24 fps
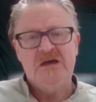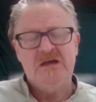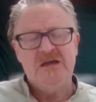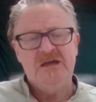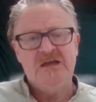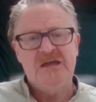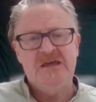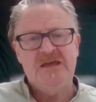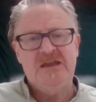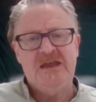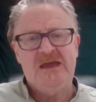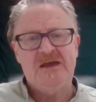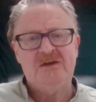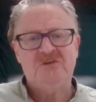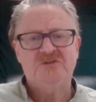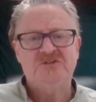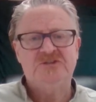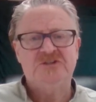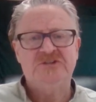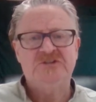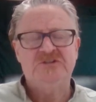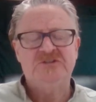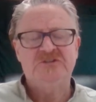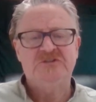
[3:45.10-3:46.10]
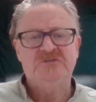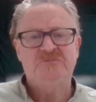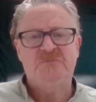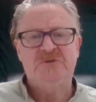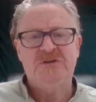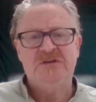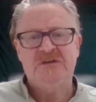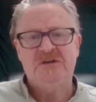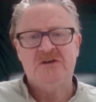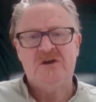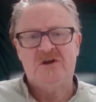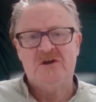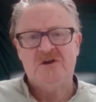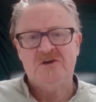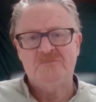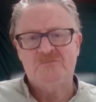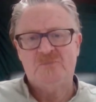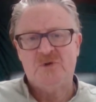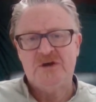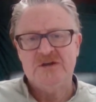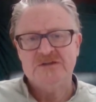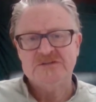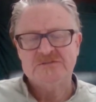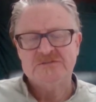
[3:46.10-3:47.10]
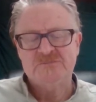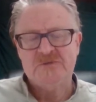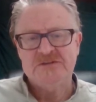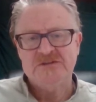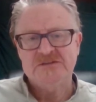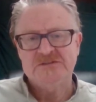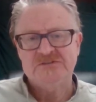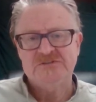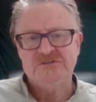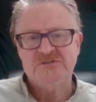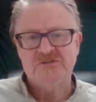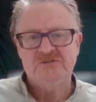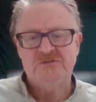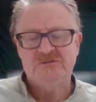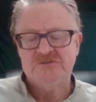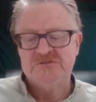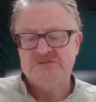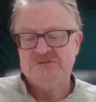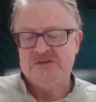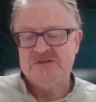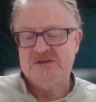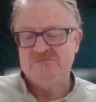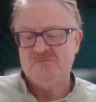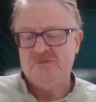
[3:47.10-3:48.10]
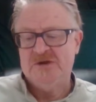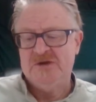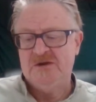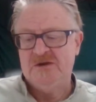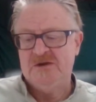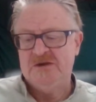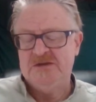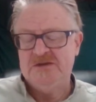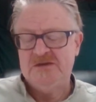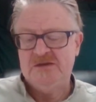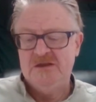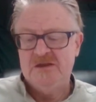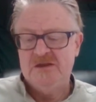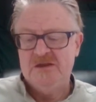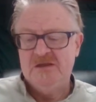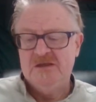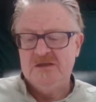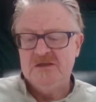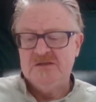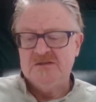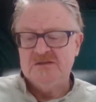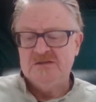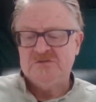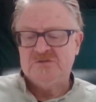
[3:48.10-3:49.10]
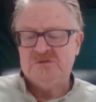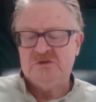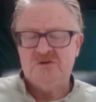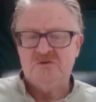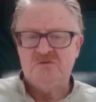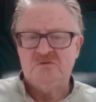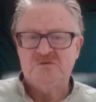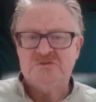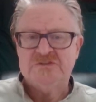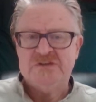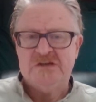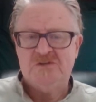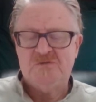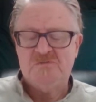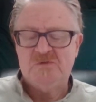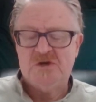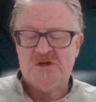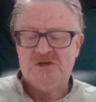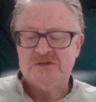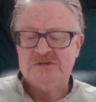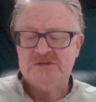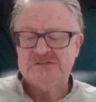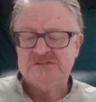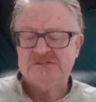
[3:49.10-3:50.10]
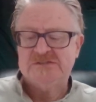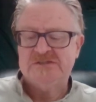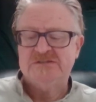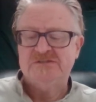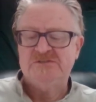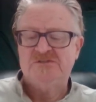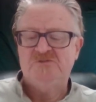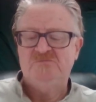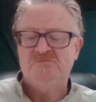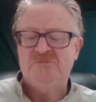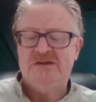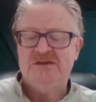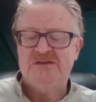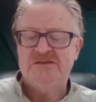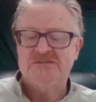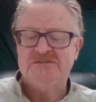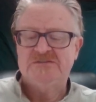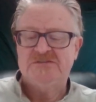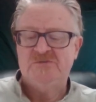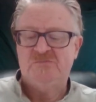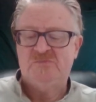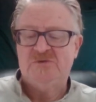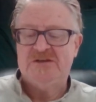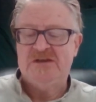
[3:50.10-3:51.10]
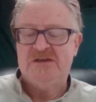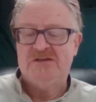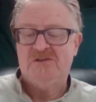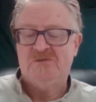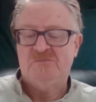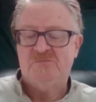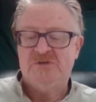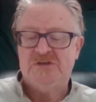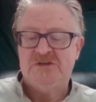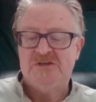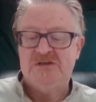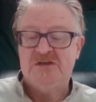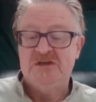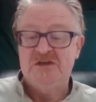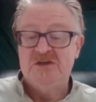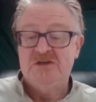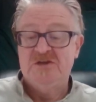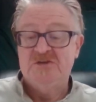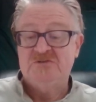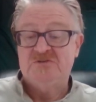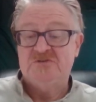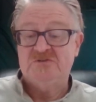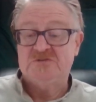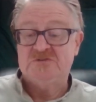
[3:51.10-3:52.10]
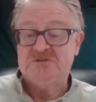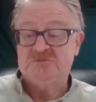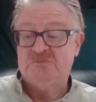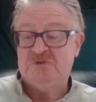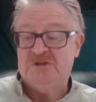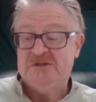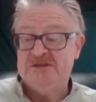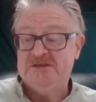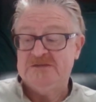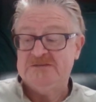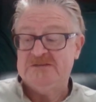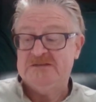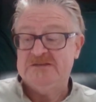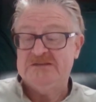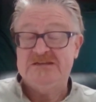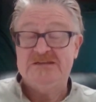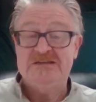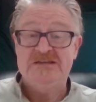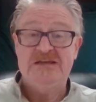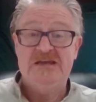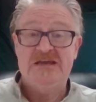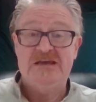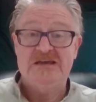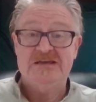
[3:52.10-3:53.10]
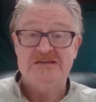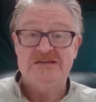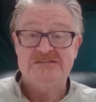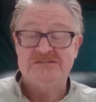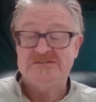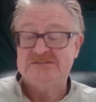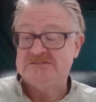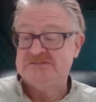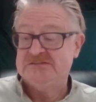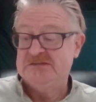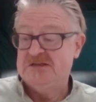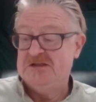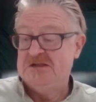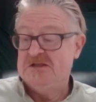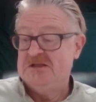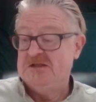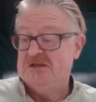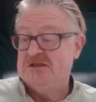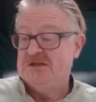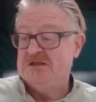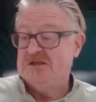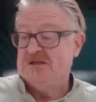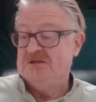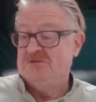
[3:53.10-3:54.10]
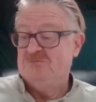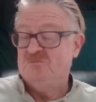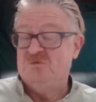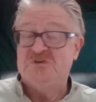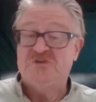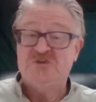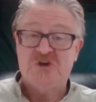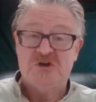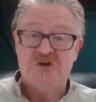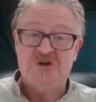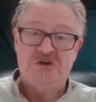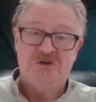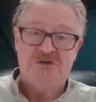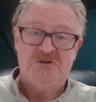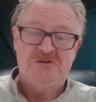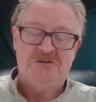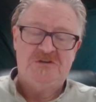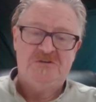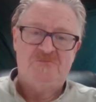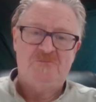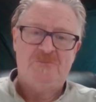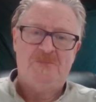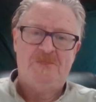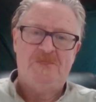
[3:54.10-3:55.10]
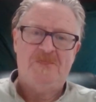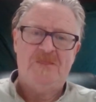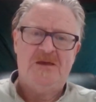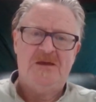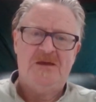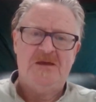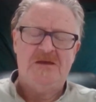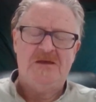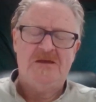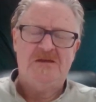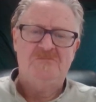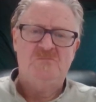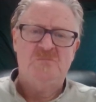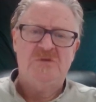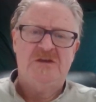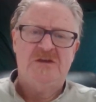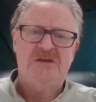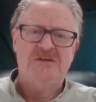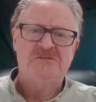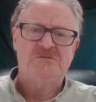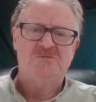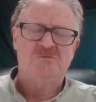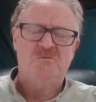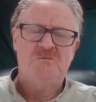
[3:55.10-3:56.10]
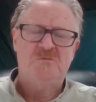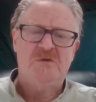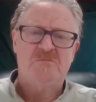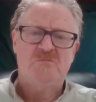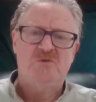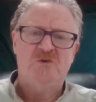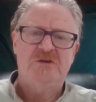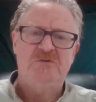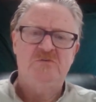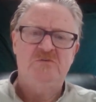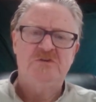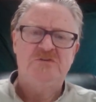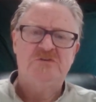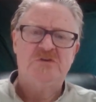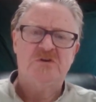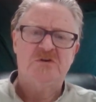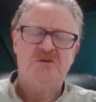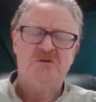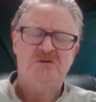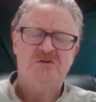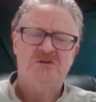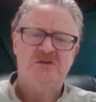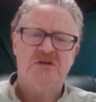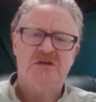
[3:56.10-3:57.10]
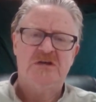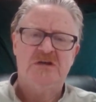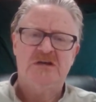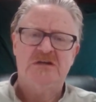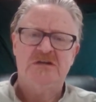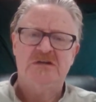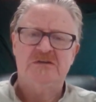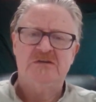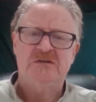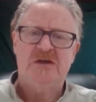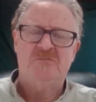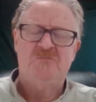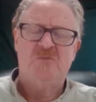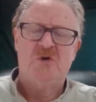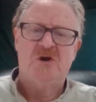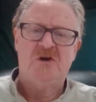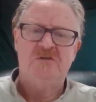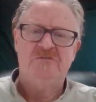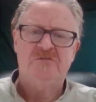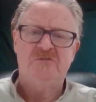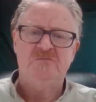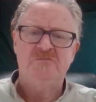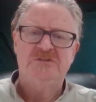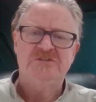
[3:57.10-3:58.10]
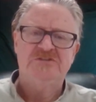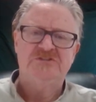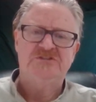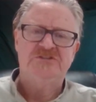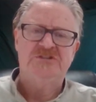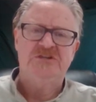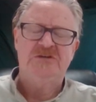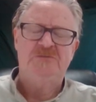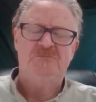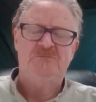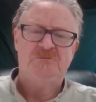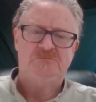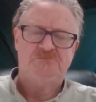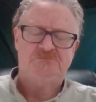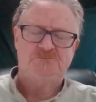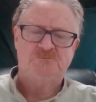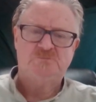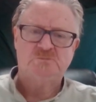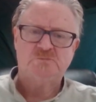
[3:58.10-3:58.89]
and how she is being hard pressed by these suitors to get married. So Telemachus sends Eumaeus to Penelope to explain that he has returned, because remember, he returned apart from his ship